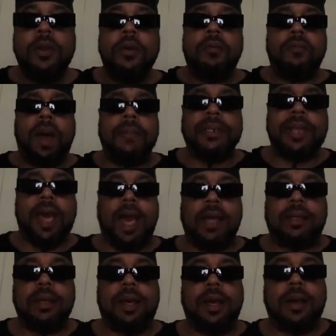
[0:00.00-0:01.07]
Ramadan
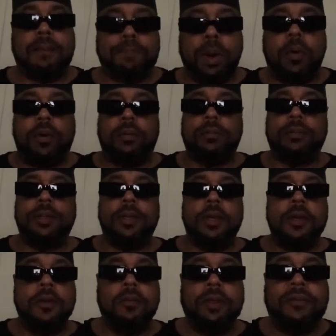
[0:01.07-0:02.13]
come, boom.
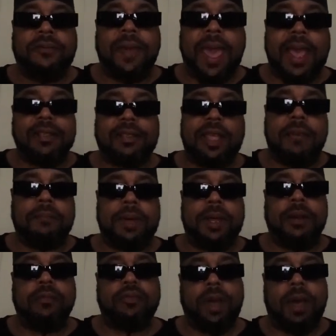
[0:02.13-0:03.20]
We fast that month
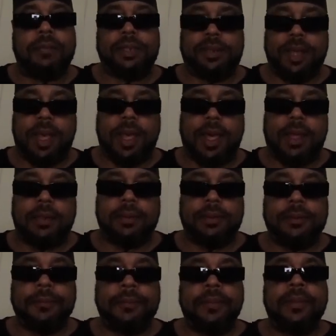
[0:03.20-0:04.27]
of Ramadan.
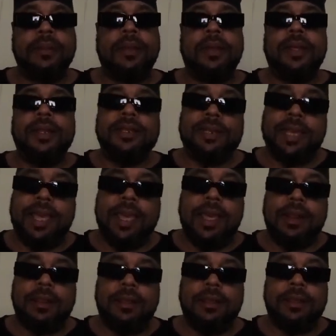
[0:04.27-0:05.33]

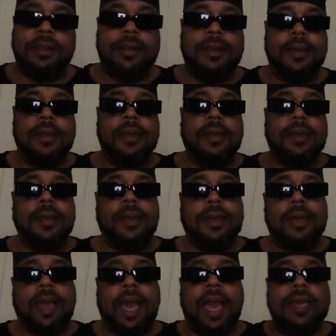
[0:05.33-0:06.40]
Then
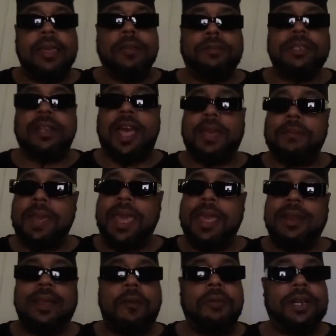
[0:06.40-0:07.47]
he was like,
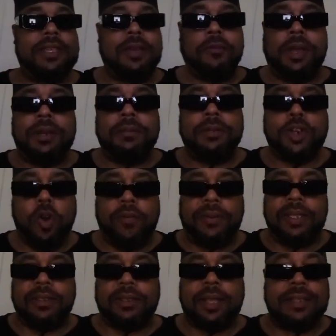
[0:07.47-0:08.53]
man, I want to get one of them
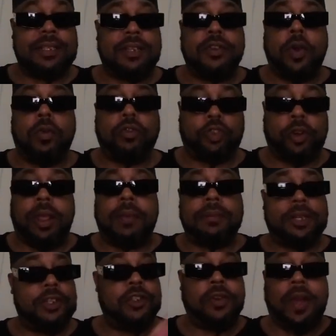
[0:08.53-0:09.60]
kufis. I said, don't trip,
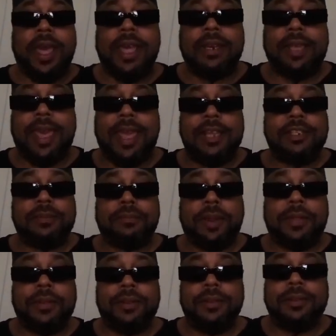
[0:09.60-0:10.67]
because, I had the Asian
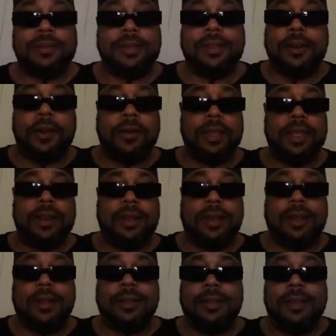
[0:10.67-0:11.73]
brother,
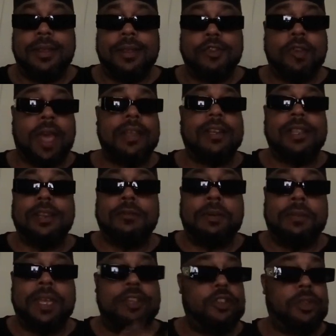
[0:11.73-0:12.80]
in dry cleaning
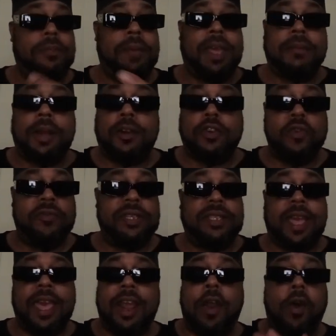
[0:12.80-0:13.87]
with me, used to make my kufis.
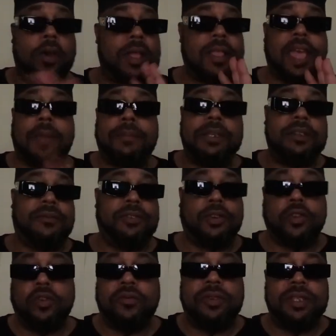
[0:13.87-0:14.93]
I had all type of different
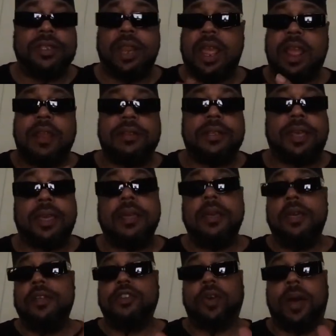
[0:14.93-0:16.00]
kufis and everything.
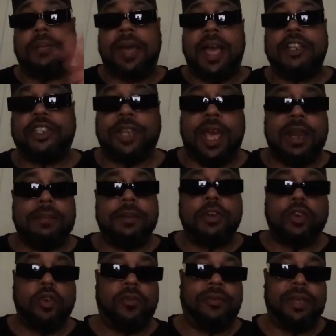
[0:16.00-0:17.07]
So I shot him a
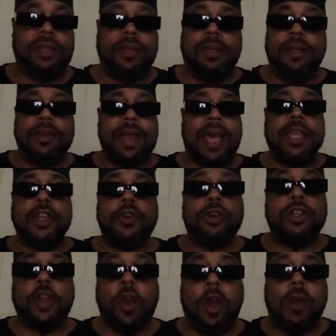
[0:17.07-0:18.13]
kufi. Now he on
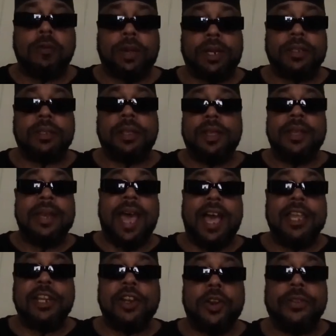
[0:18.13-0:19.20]
the yard with us. Now
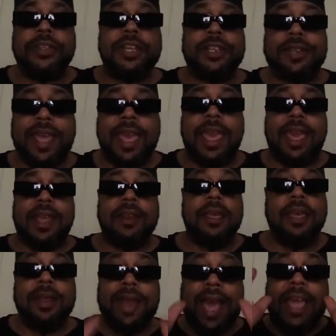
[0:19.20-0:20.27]
he learned their Dan.
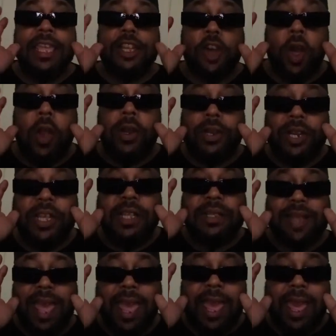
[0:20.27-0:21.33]
Now he calling their
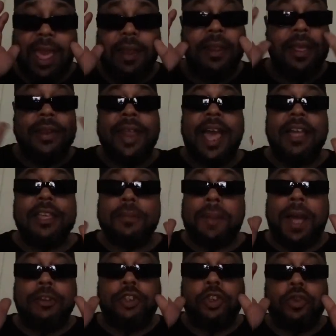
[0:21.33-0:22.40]
Dan. Now he
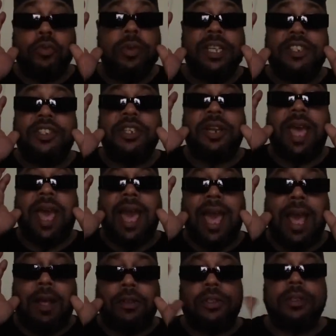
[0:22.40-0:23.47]
about 2 weeks to the
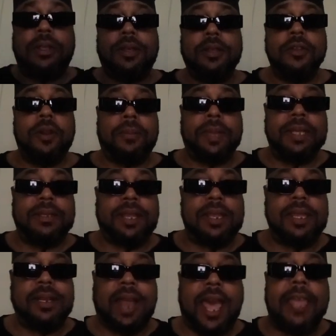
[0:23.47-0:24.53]
house. You know what I mean? Then
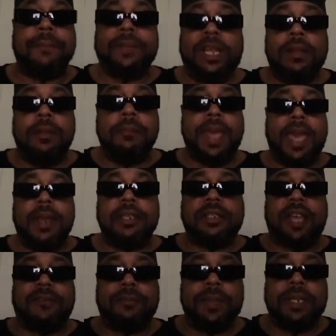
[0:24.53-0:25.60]
he like, man, it's
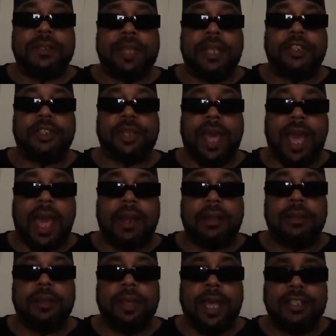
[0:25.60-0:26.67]
time for me to take the Shahada.
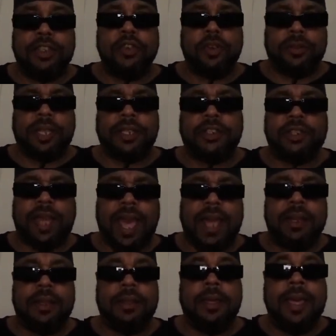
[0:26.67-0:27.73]
I said, you gonna take the
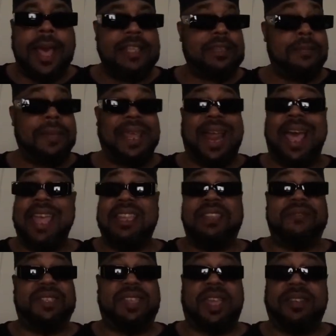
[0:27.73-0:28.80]
Shahada? I said, man, I ain't
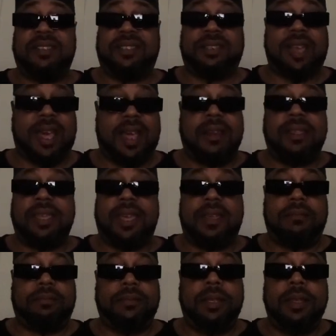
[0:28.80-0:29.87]
even taking the Shahada yet.
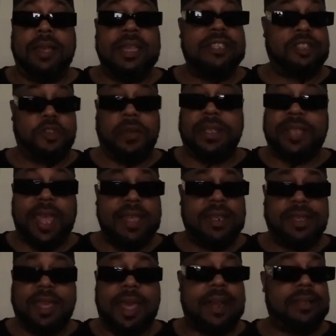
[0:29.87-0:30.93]
He said, you ain't taking
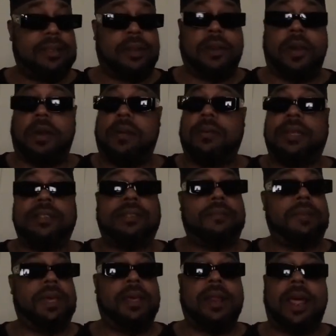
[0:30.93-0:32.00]
it yet? I said, no. I said,
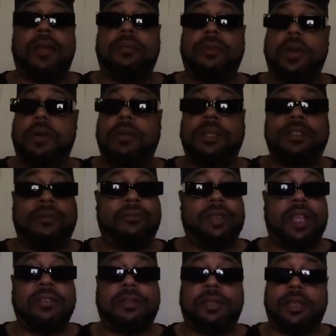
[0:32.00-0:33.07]
man, I don't know.
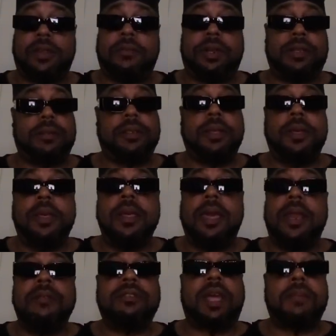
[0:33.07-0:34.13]
That's serious.
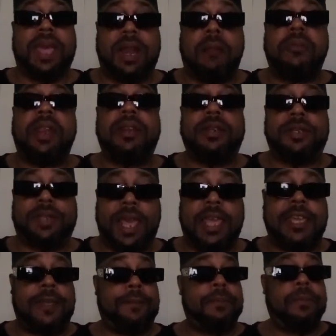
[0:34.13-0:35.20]
And he's like, man, I'm ready to take it.